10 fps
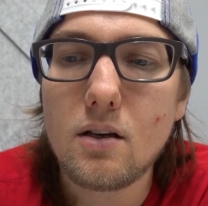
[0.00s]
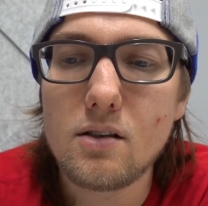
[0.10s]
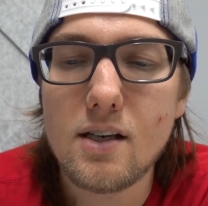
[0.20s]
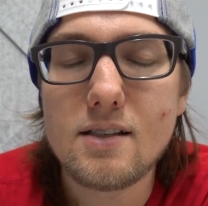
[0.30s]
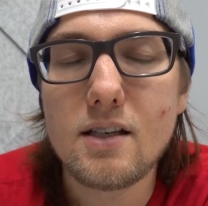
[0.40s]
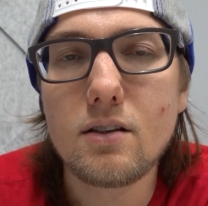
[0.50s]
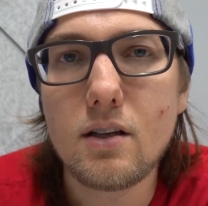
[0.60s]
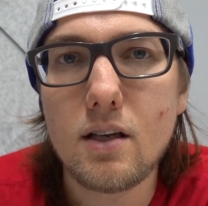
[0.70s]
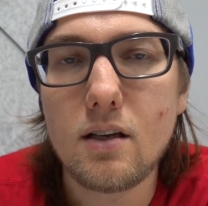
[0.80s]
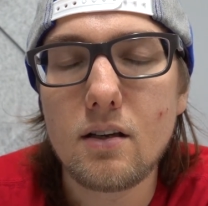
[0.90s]
because
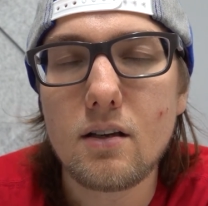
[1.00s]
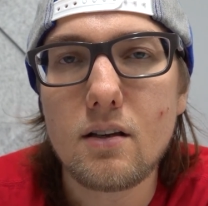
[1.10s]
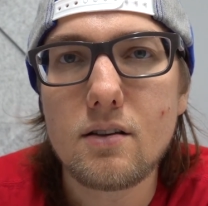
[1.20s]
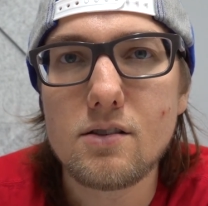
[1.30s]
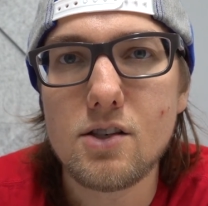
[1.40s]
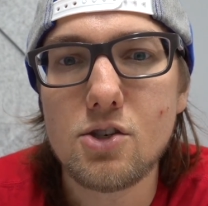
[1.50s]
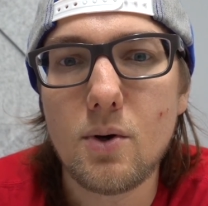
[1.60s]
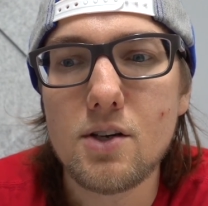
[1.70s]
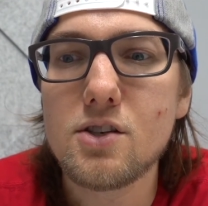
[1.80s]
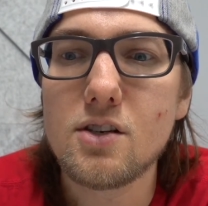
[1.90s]
ideally the
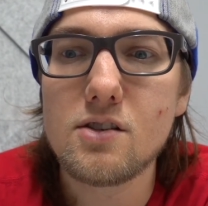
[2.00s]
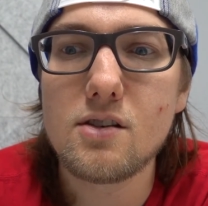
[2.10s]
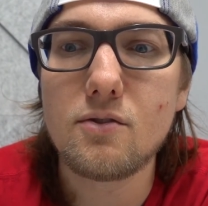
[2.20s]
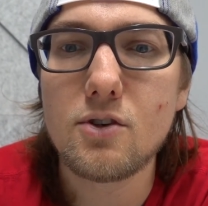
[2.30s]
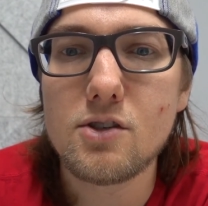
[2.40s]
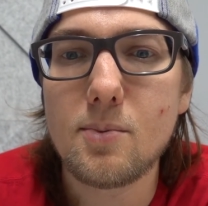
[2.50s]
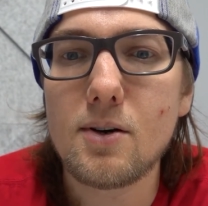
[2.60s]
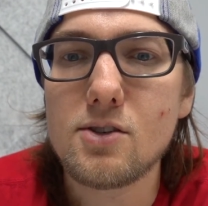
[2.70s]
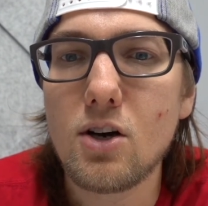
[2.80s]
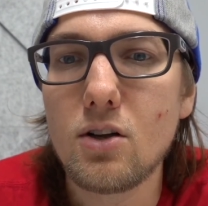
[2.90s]
situation is if you
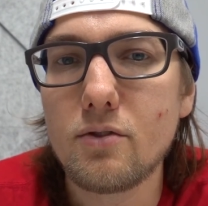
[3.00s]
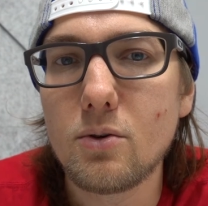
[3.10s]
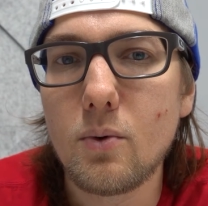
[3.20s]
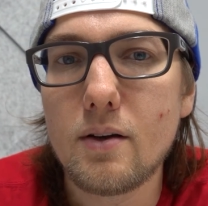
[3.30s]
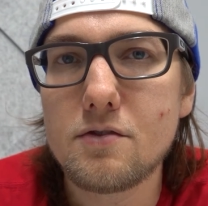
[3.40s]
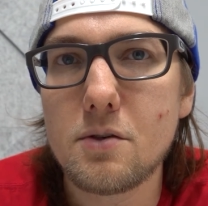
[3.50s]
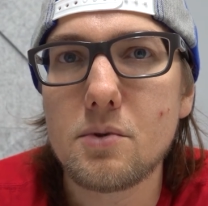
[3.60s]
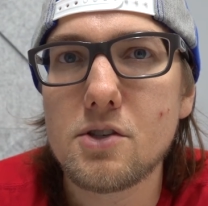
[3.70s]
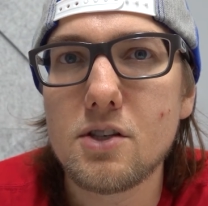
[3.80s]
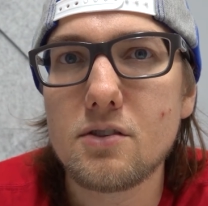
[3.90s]
disperse all of your Wave
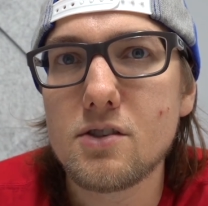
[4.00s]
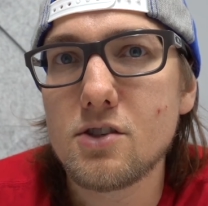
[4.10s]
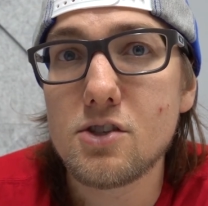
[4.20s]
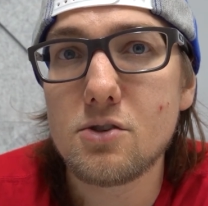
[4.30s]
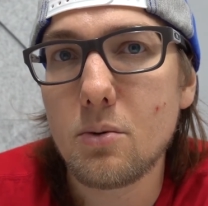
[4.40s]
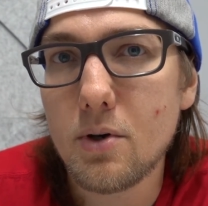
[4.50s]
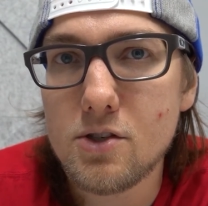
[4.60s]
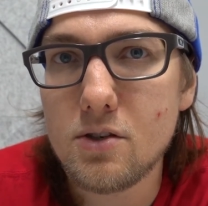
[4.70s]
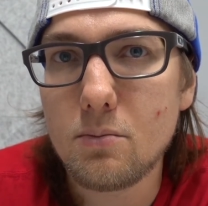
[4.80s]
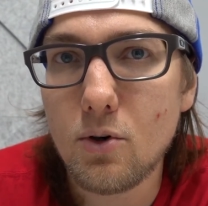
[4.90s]
Serpent shields and you just do a
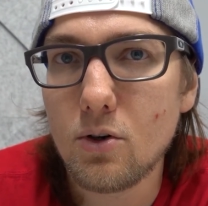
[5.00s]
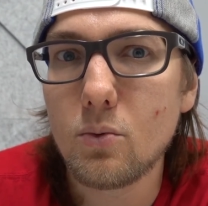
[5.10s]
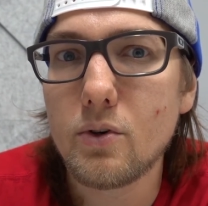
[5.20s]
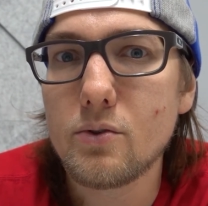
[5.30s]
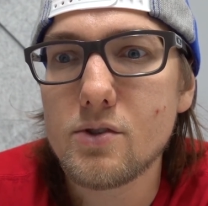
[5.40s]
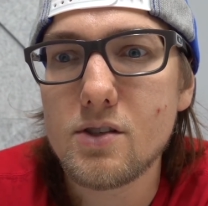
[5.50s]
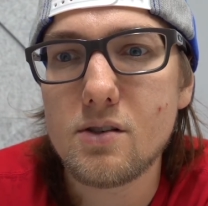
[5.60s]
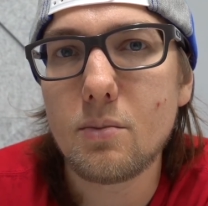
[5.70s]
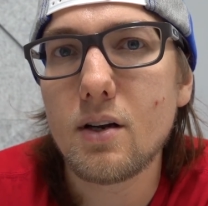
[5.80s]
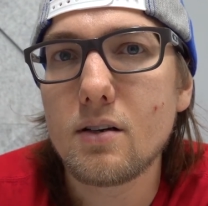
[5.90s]
bunch of mortal wounds to
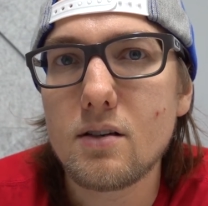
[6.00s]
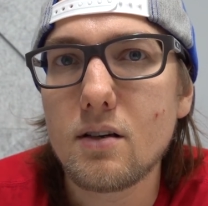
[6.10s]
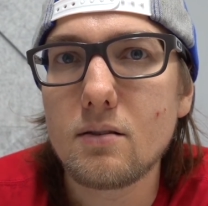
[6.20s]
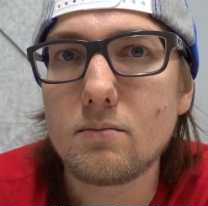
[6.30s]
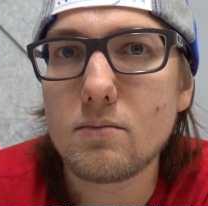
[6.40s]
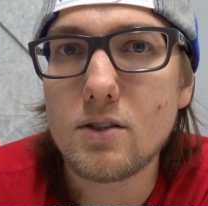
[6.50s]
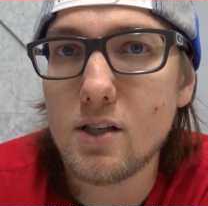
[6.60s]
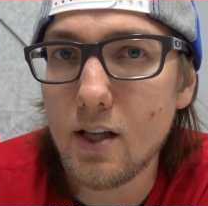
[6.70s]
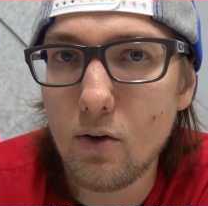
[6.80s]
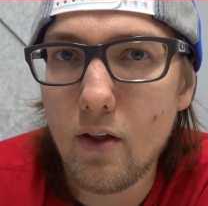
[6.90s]
somebody to
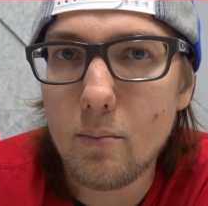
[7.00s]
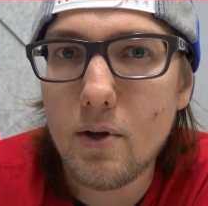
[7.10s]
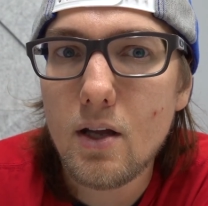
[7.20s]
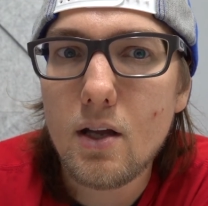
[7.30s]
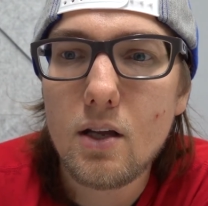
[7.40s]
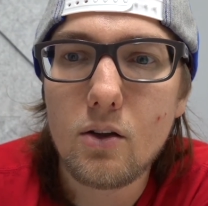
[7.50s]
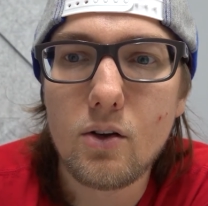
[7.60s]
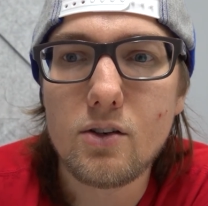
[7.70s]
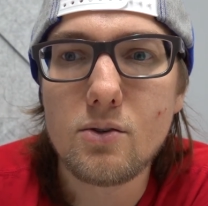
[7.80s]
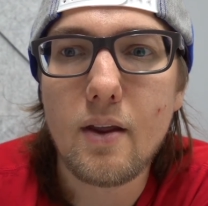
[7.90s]
kill them, you
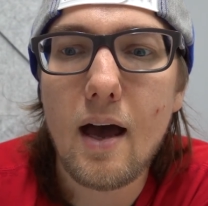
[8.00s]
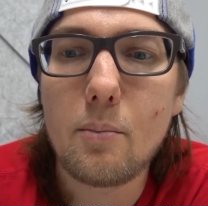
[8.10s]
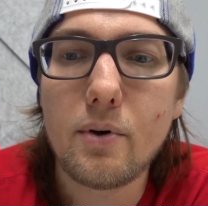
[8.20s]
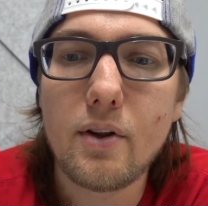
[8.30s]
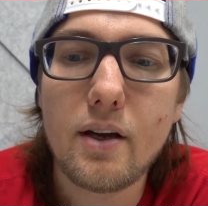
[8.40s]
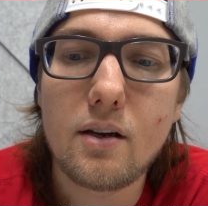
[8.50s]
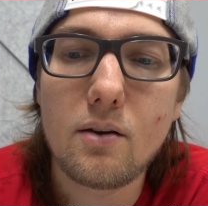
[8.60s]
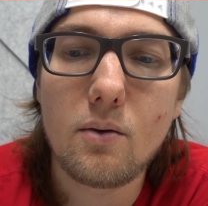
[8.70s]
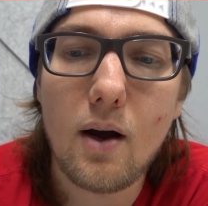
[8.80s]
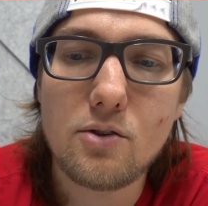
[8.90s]
can do that. But like
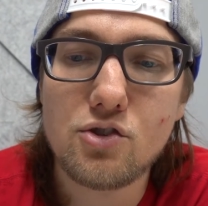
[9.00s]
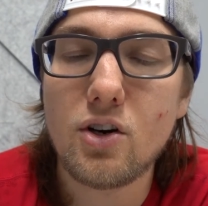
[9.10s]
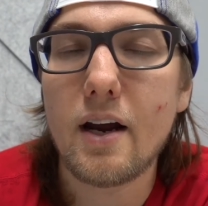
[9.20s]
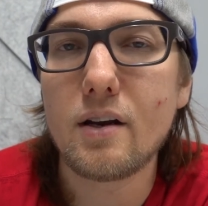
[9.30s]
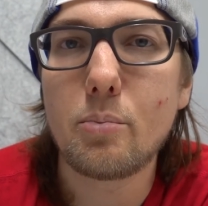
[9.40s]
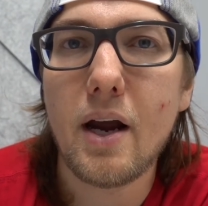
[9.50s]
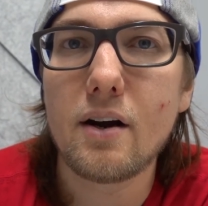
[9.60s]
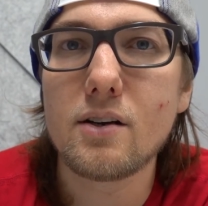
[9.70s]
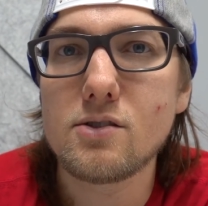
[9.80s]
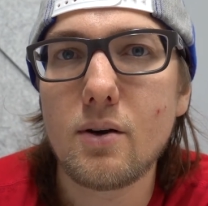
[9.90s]
I was trying to
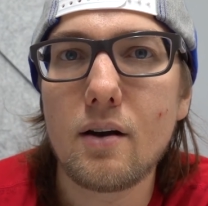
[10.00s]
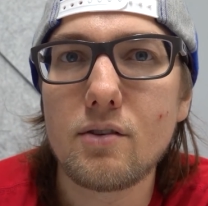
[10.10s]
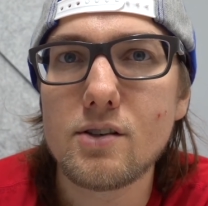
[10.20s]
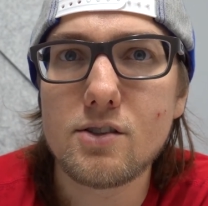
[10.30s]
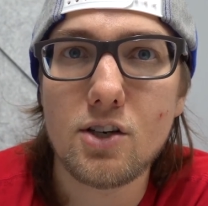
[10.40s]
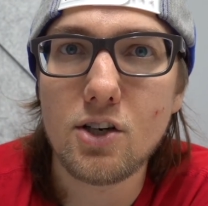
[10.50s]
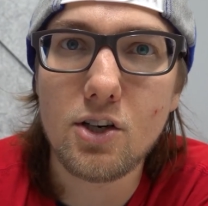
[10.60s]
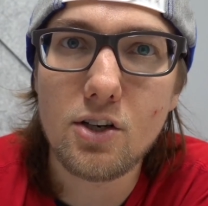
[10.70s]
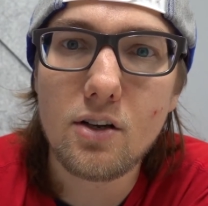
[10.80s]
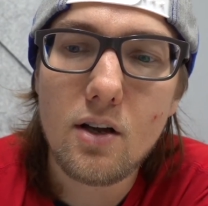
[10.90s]
pair it so every
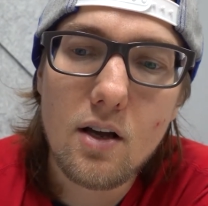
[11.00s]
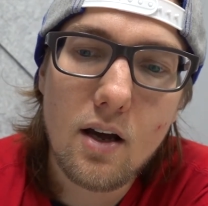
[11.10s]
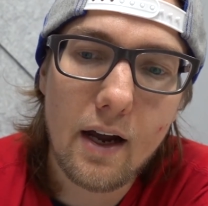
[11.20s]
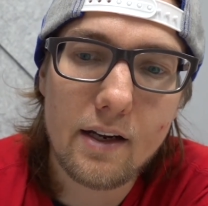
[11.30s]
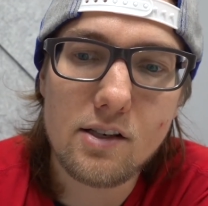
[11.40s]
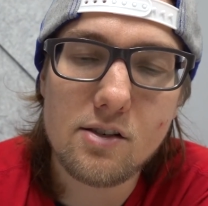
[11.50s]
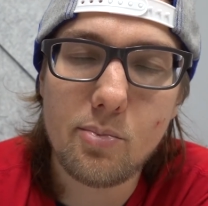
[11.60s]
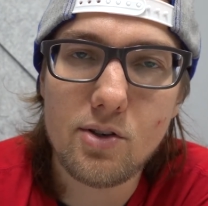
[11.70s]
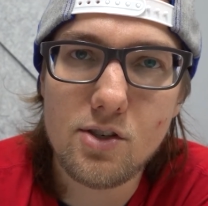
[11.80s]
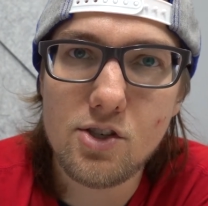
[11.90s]
turn I could
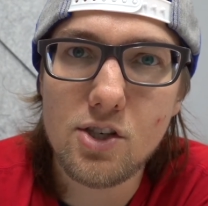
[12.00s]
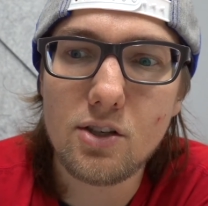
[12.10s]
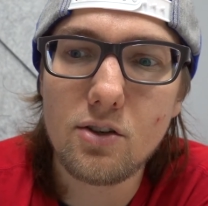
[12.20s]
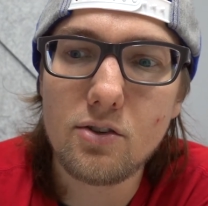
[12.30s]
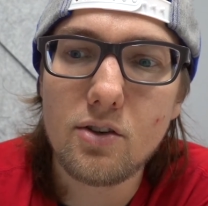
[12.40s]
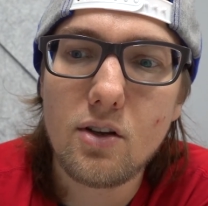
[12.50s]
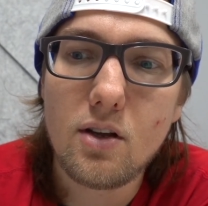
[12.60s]
disperse a shield,